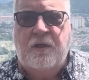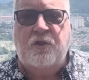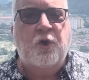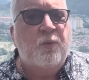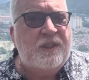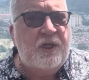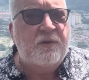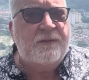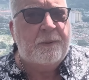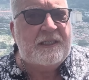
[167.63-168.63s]
To
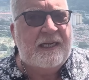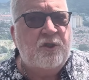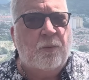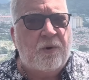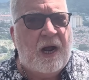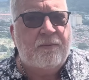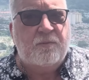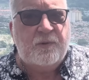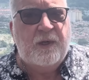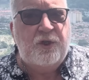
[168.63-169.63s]
reduce potential
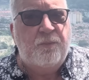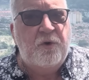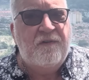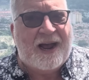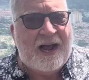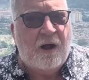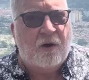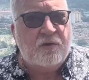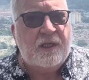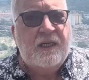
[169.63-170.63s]
problems when you move
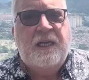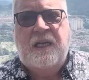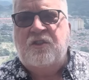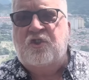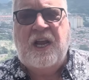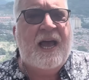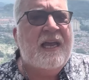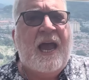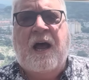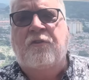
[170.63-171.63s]
out, check
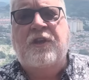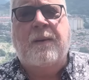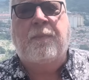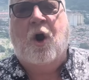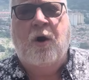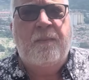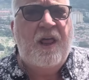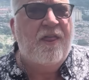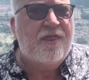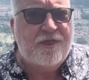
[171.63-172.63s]
out the apartment
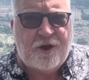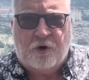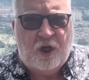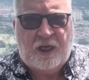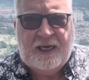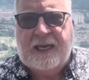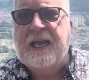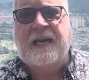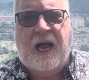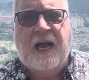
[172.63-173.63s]
thoroughly,
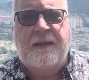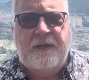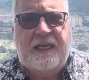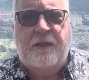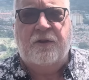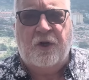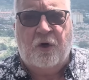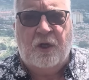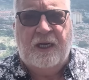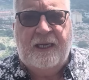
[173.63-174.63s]
and I mean
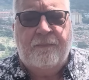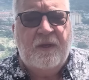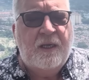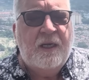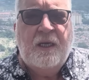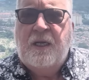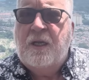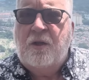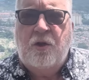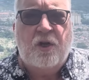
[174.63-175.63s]
thoroughly.
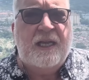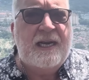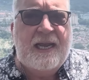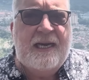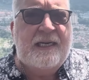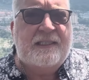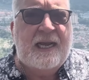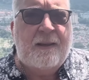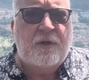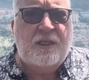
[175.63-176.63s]
Look at any
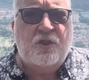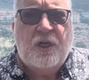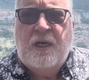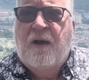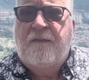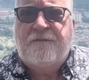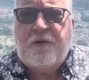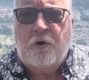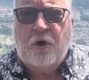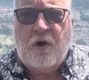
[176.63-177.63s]
damage.
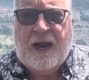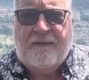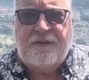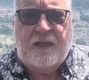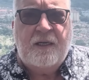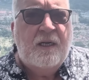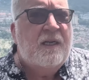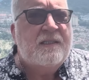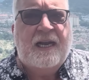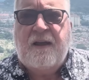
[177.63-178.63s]
Photograph it,
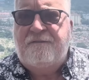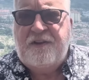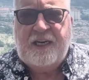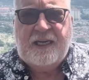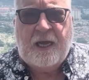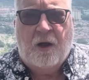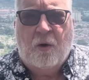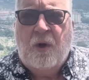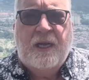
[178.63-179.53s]
take a video.